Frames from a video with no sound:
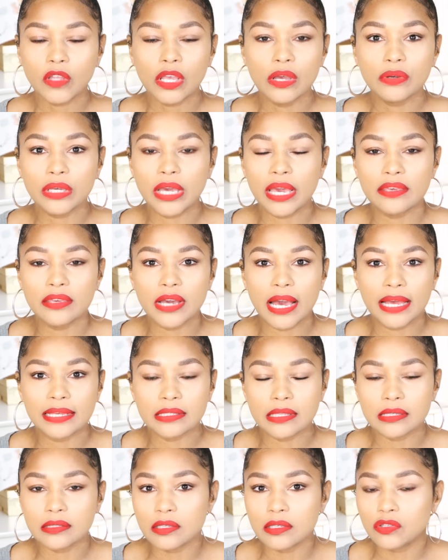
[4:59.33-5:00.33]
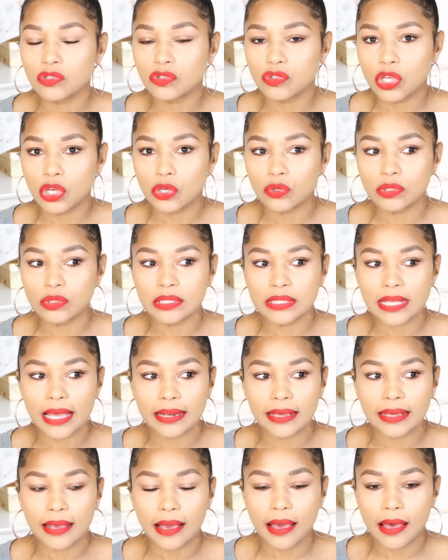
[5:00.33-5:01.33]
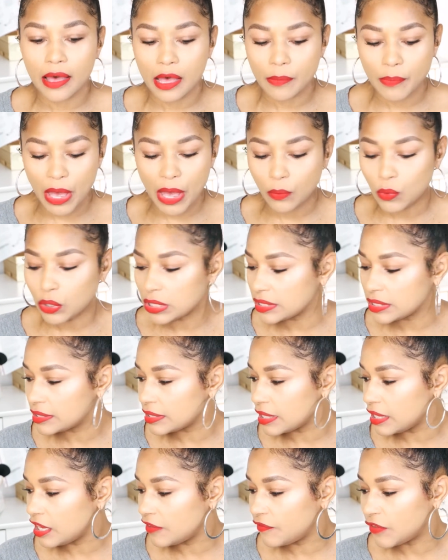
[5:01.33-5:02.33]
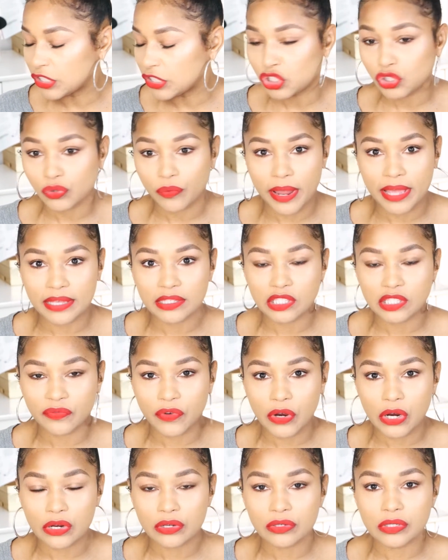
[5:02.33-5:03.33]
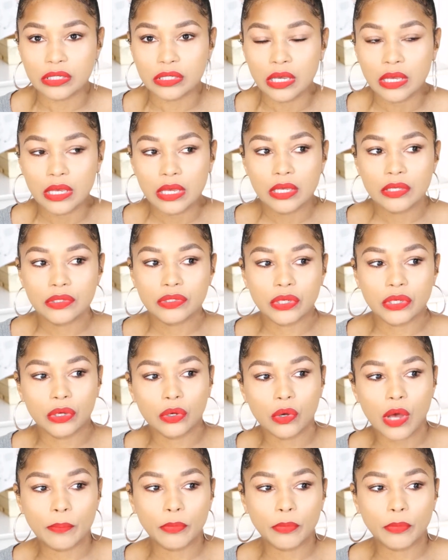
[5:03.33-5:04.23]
Okay, you guys, this is still setting up. I want to see if it transfers. So